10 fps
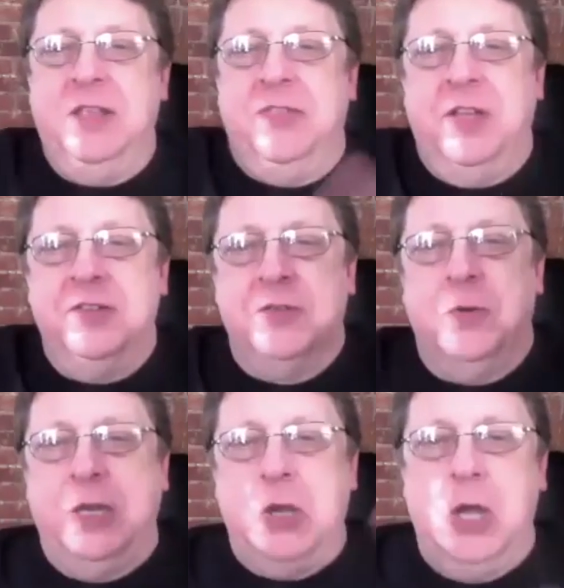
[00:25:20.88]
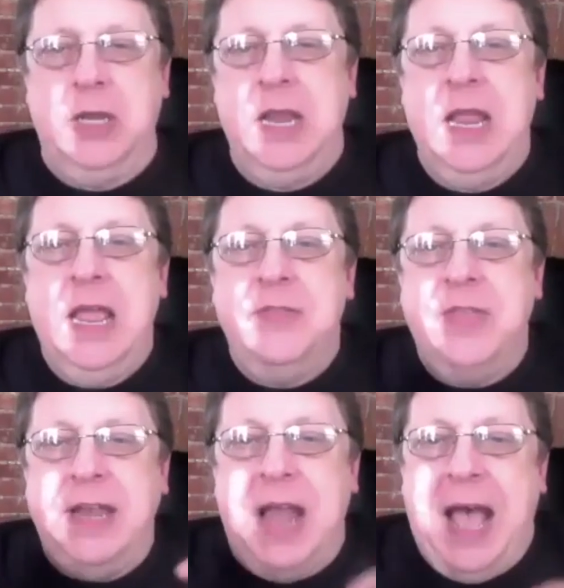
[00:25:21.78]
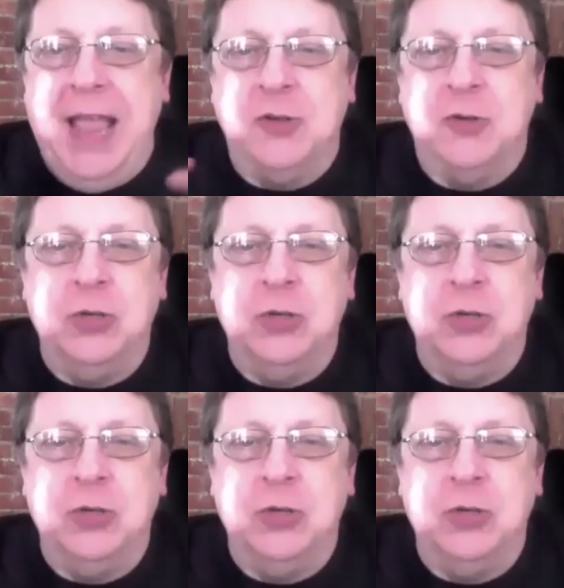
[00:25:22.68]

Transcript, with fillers: things going on that exactly.